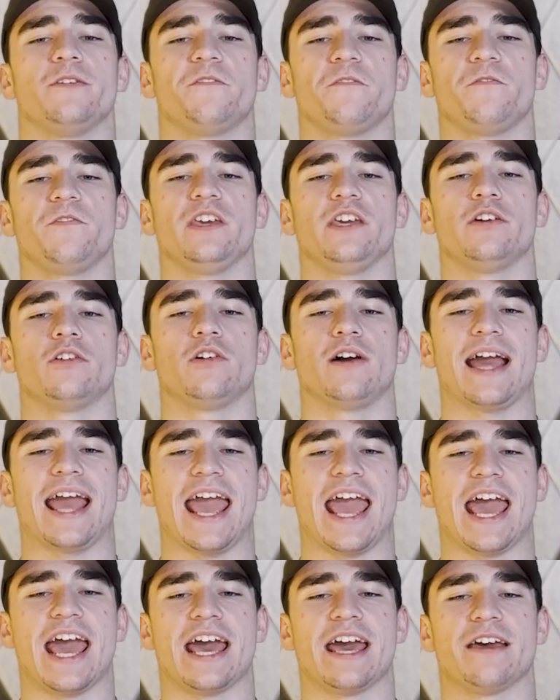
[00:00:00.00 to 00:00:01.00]
feel
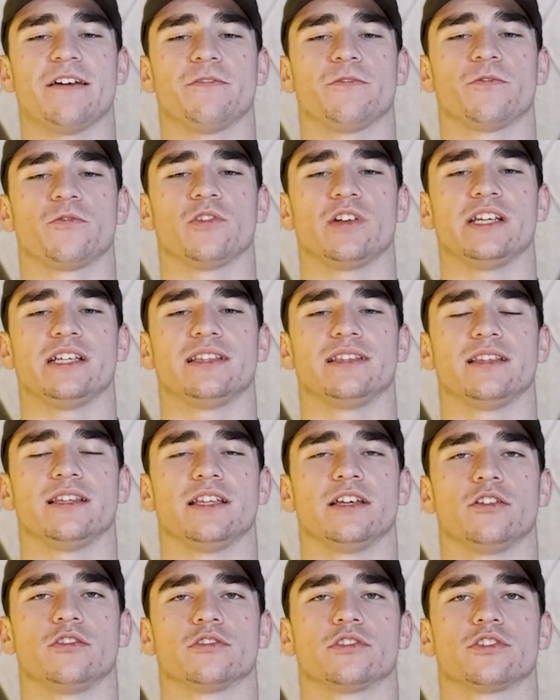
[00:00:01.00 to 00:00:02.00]
every
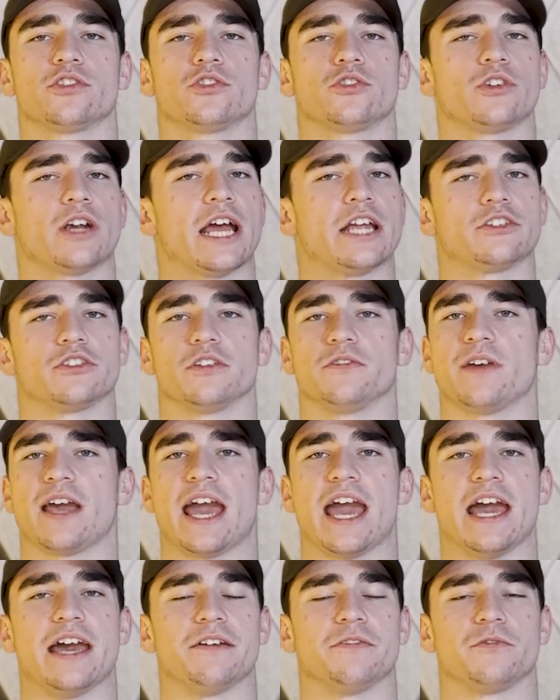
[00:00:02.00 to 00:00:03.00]
little stretch of
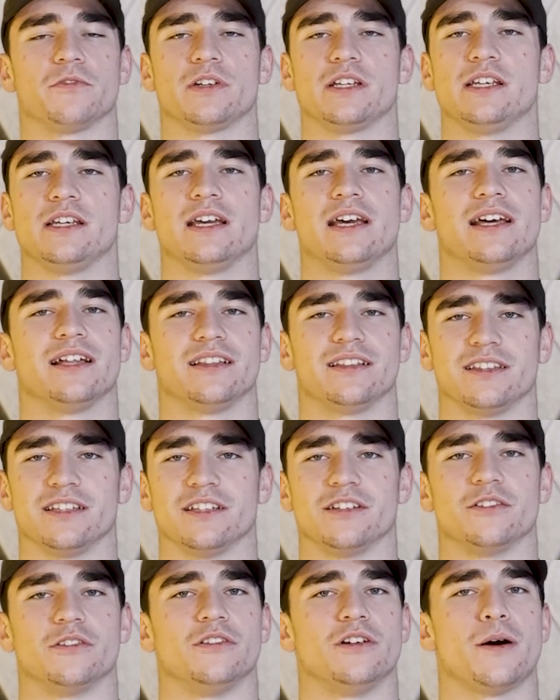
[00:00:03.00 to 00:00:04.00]
every
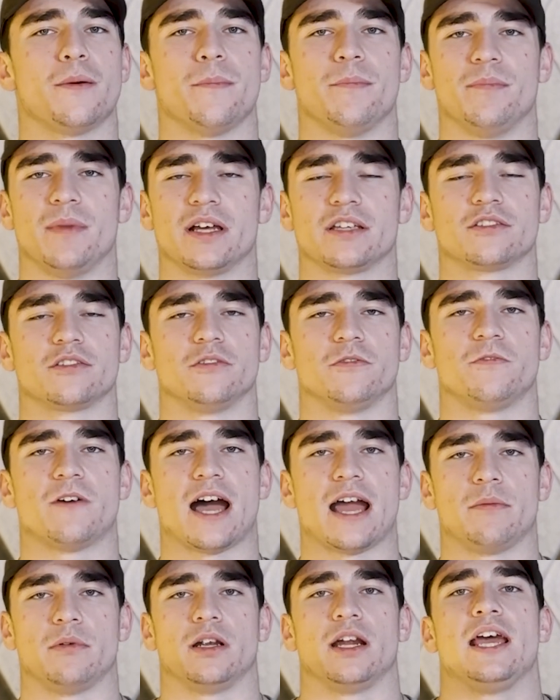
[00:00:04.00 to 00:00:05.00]
little muscle
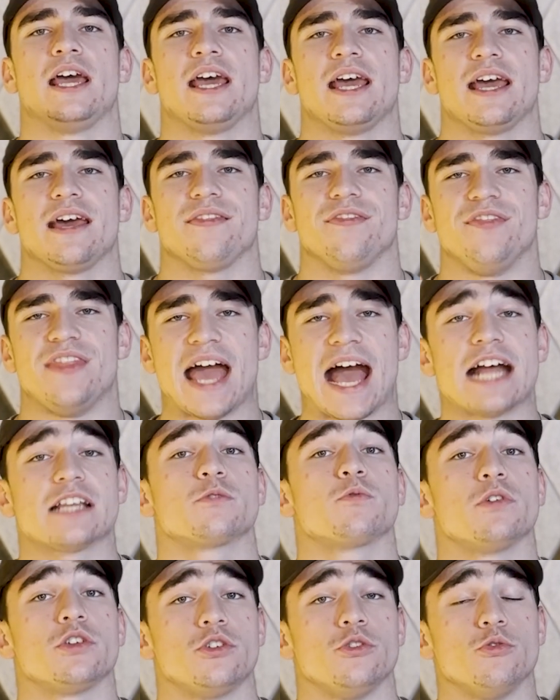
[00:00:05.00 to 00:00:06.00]
fiber.
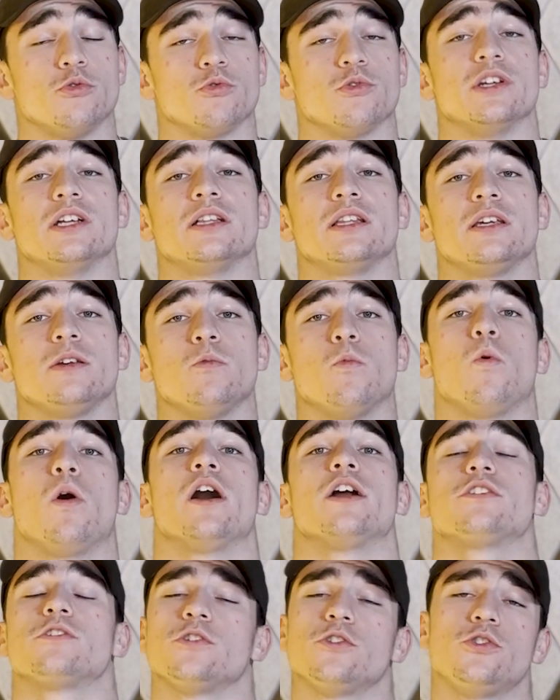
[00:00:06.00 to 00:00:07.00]
That's what you really
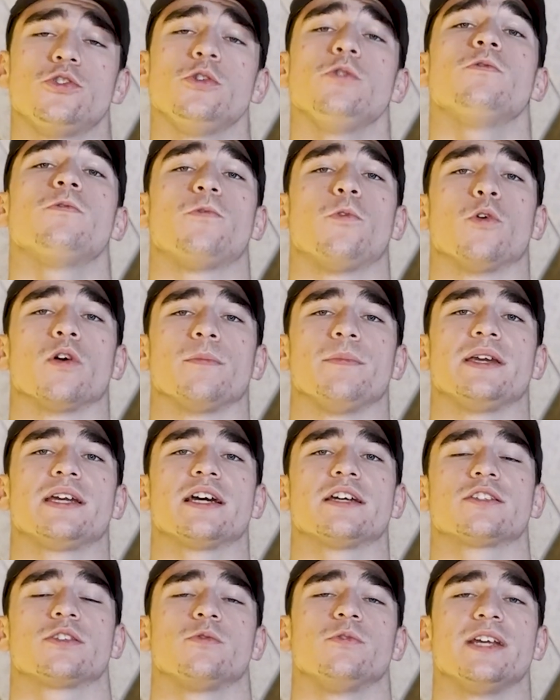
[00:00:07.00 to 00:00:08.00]
want to shoot for,
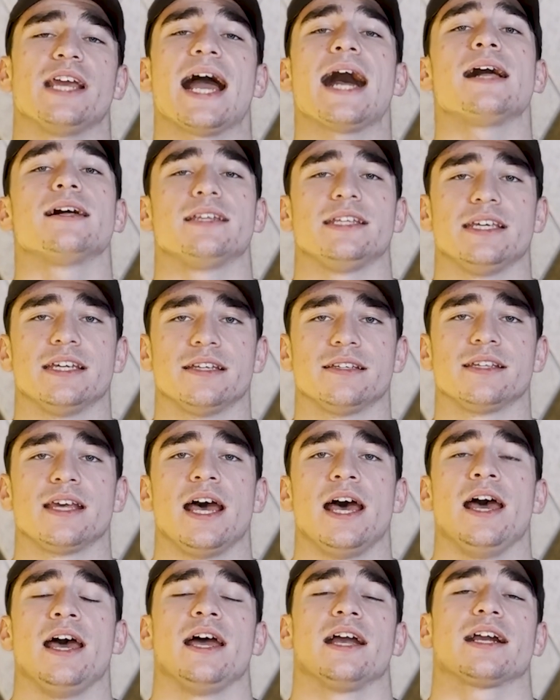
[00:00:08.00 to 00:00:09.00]
because the reality is
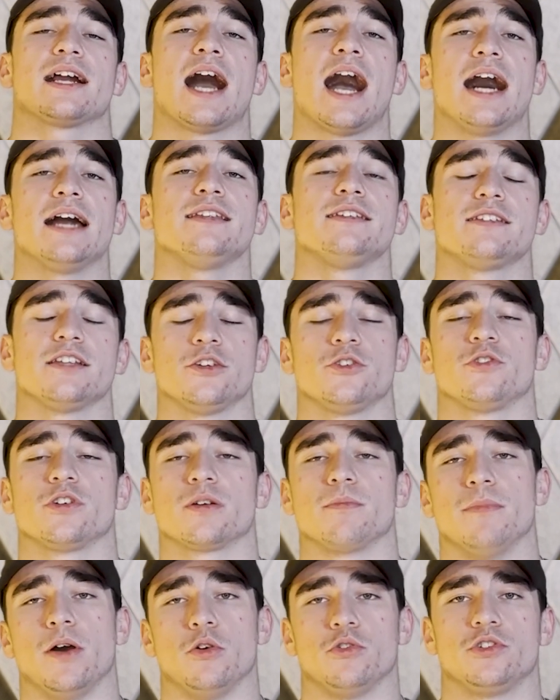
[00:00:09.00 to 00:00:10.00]

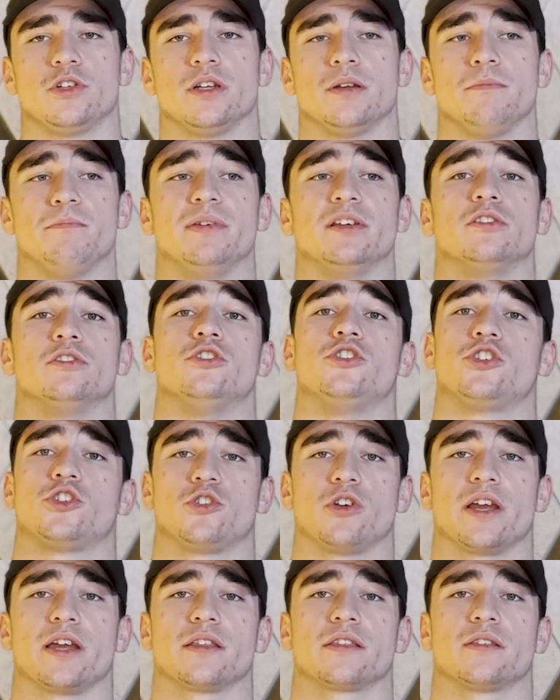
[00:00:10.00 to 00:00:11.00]
concentric motion builds
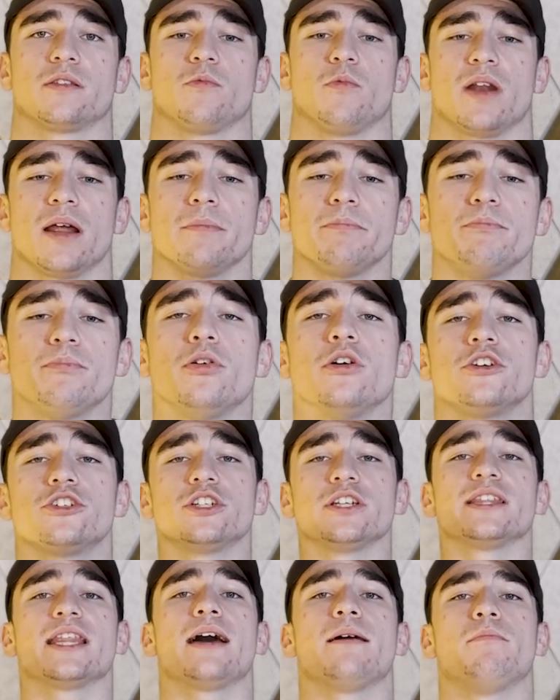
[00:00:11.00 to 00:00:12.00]
strength. When I'm
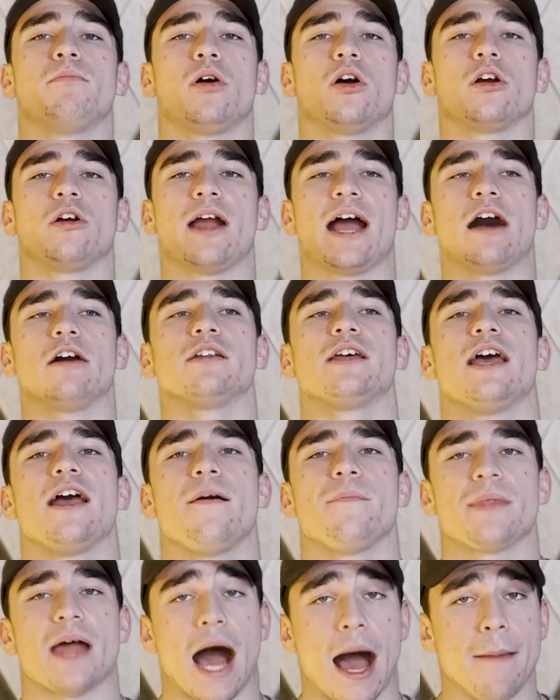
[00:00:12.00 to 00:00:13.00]
pushing that bar out,
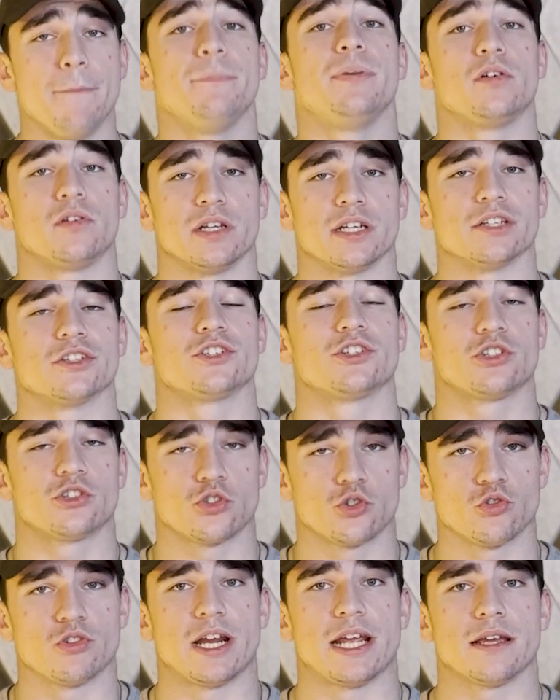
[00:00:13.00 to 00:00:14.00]
I'm building
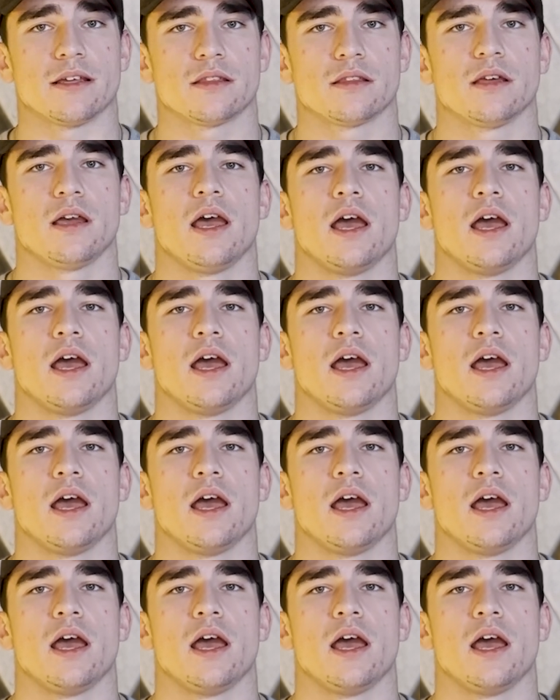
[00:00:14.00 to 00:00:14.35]
strength.